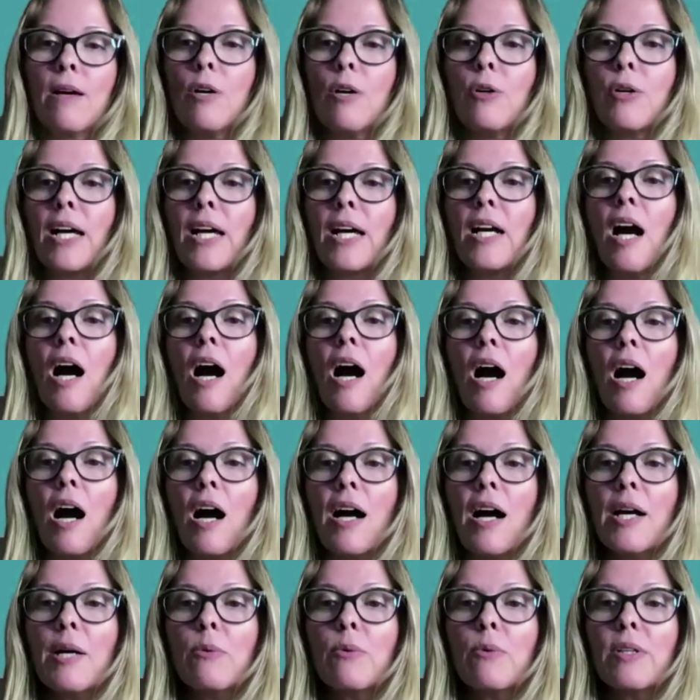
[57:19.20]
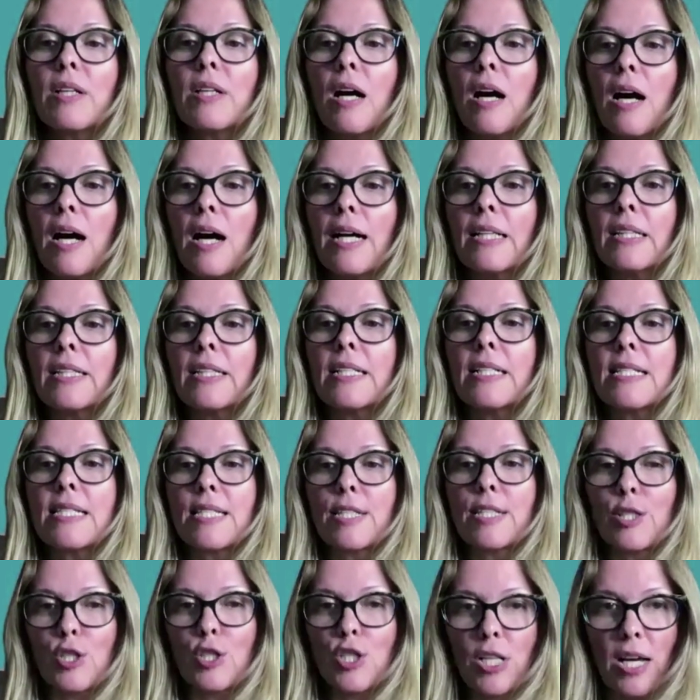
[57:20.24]
Okay, I would highly
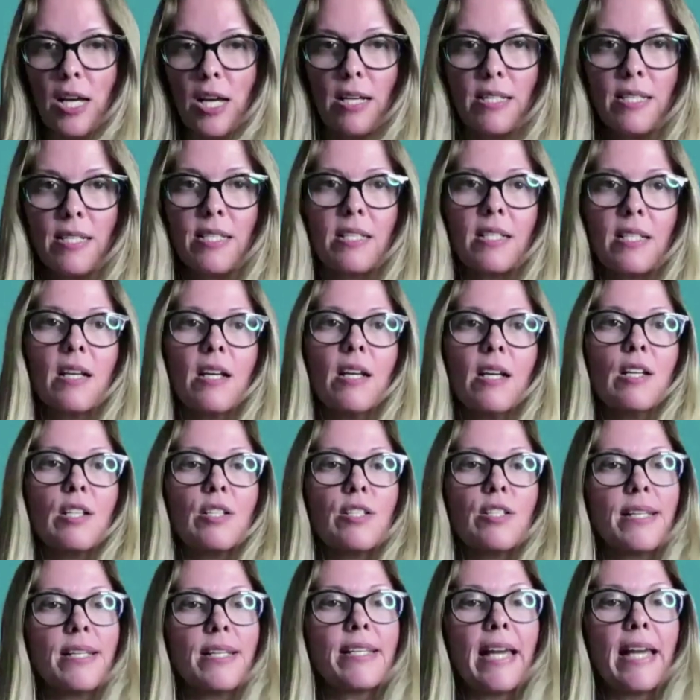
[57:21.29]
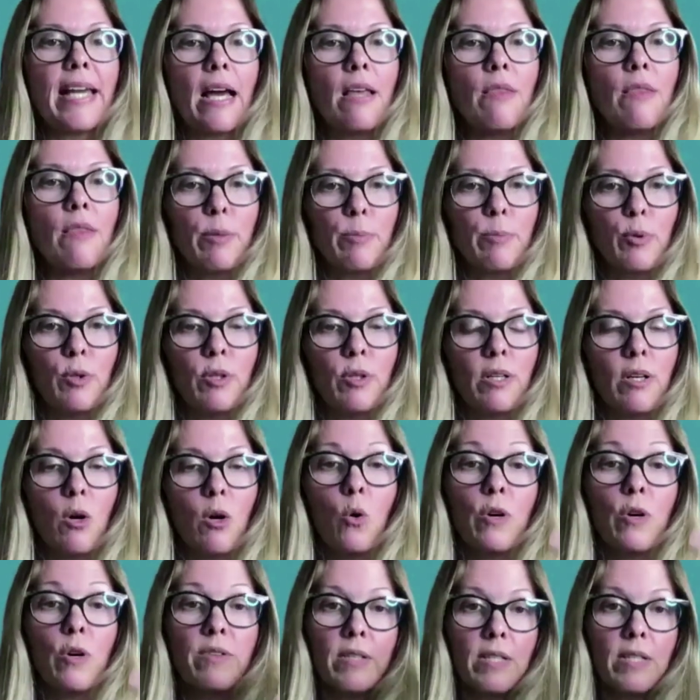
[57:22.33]
suggest to get the book
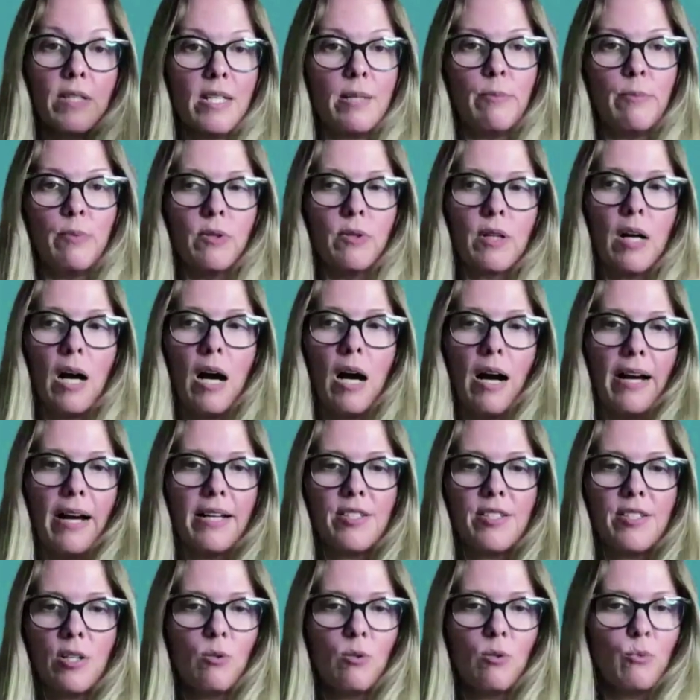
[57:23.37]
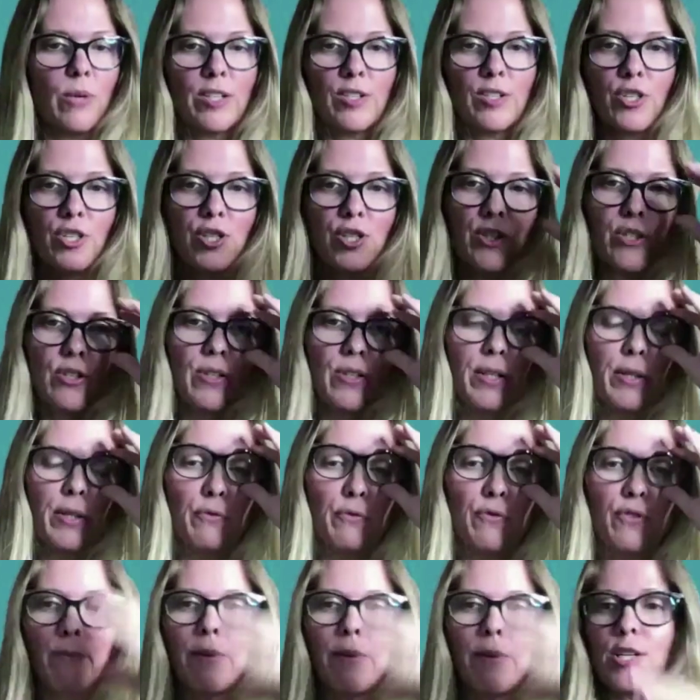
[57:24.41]
or the ebook. I don't register
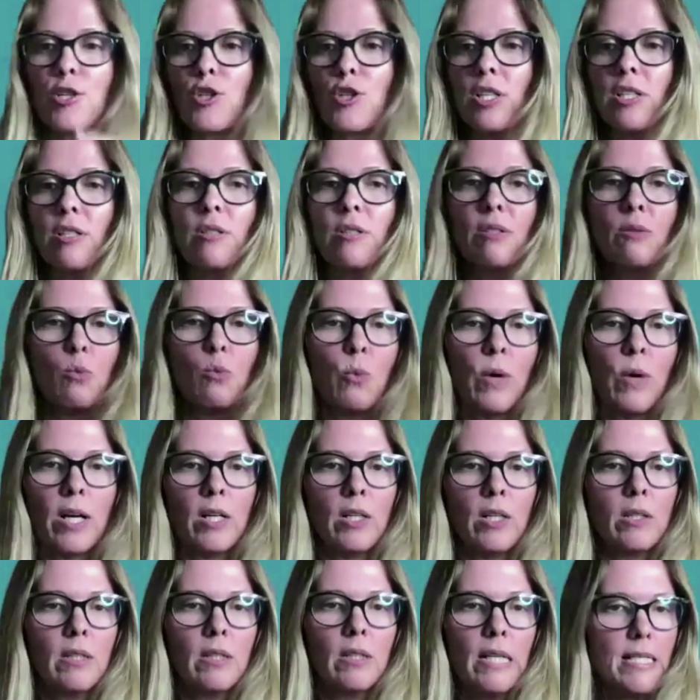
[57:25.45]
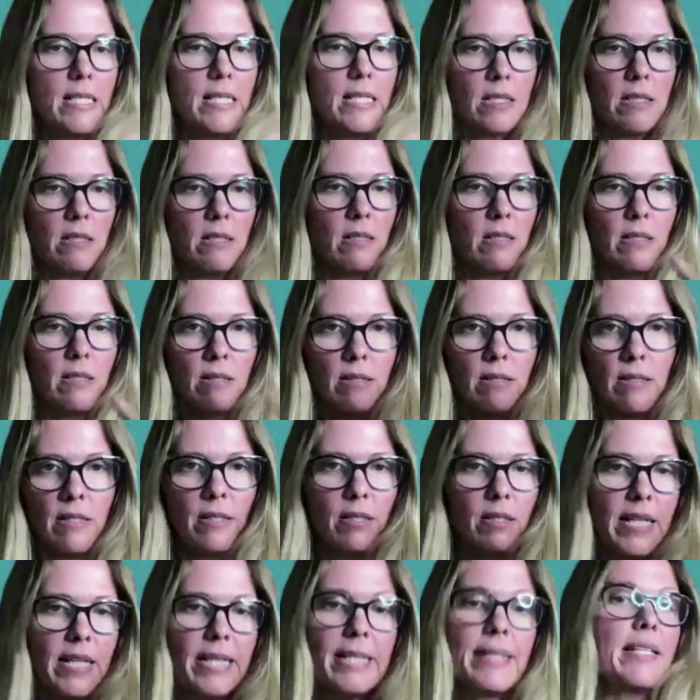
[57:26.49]
information well as a
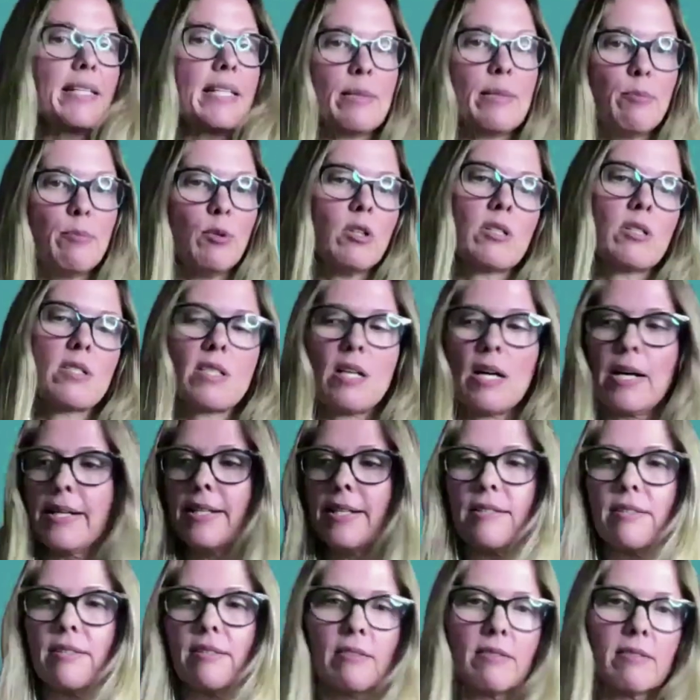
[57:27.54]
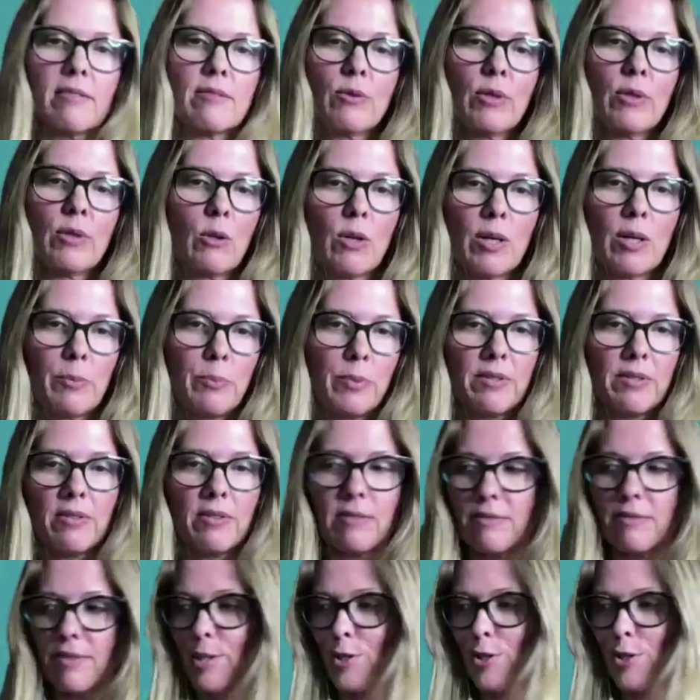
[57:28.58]
in in ebooks. I didn't grow up in
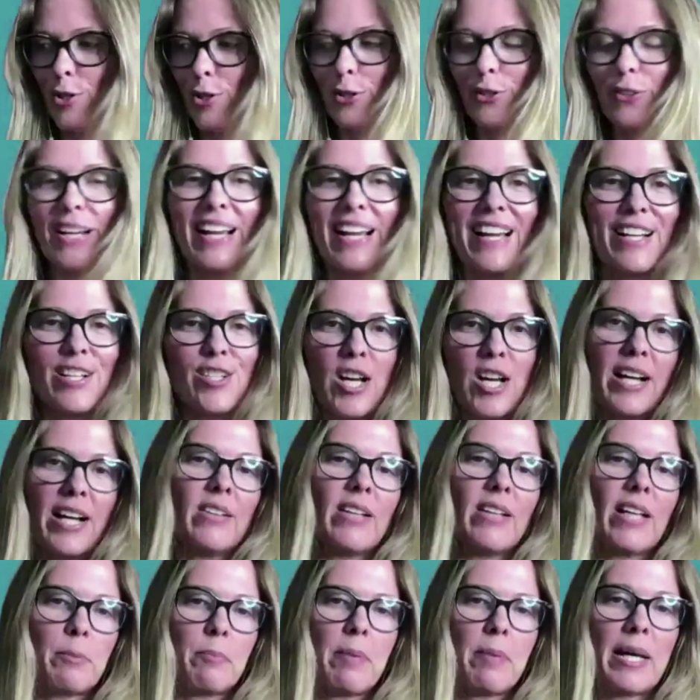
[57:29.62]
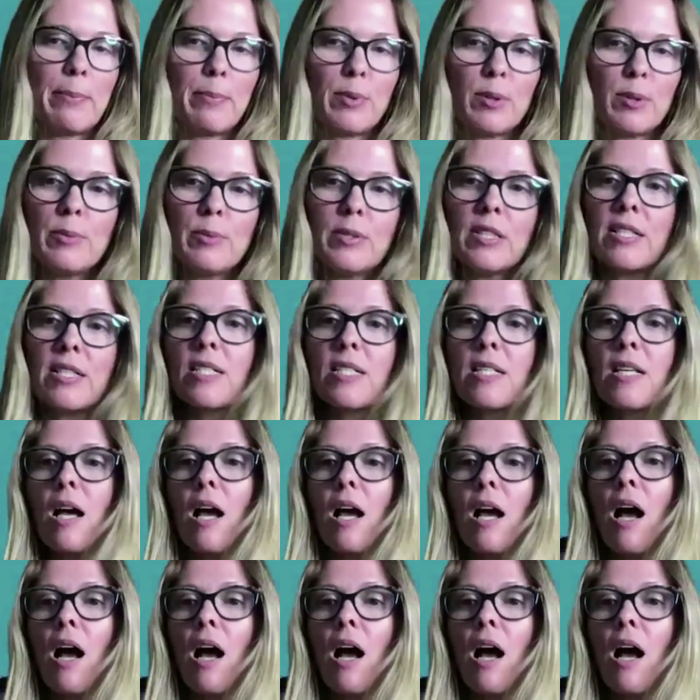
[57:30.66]
the digital age. I like paper books.